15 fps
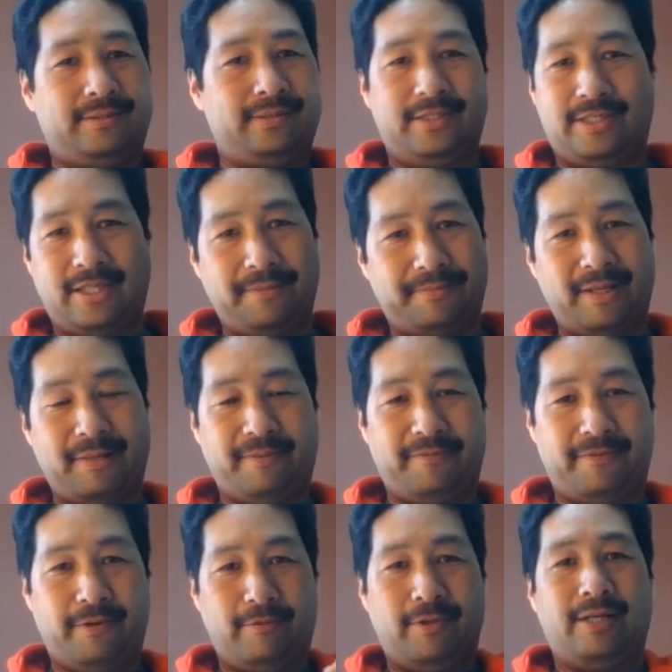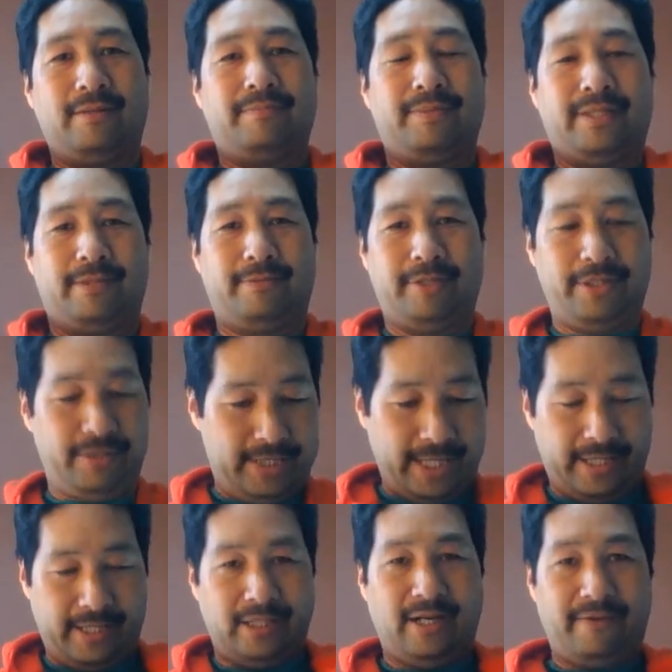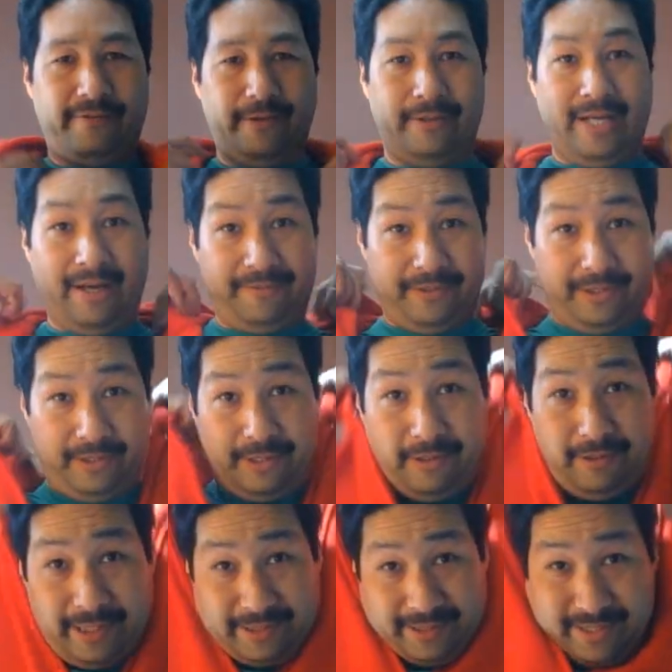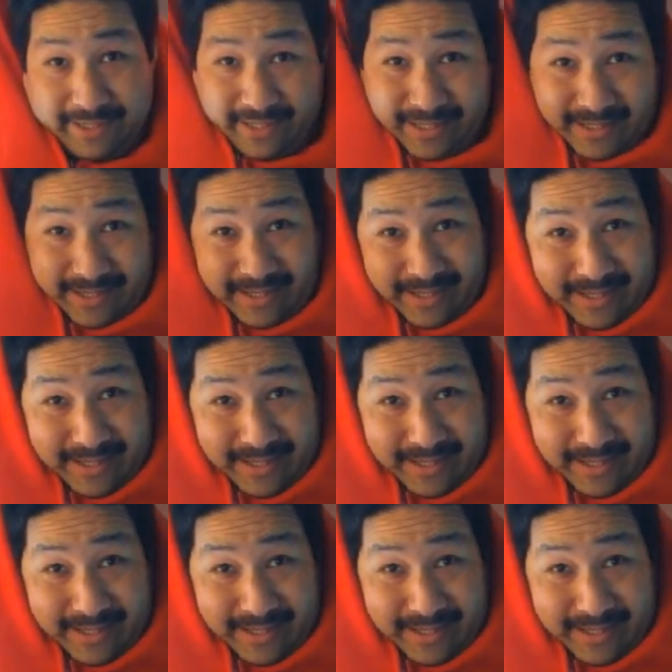zipped up if you want, but when you take it off, you'll have to go like this.